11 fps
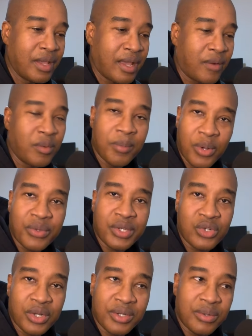and we both
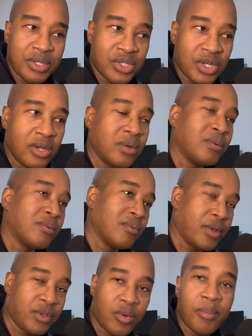enjoy doing the show
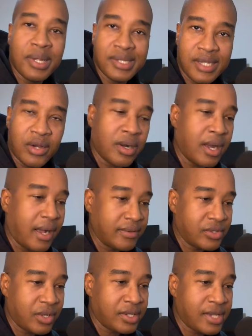whether we're busy or not.
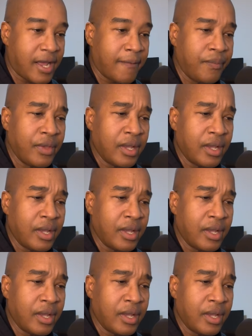So there's that.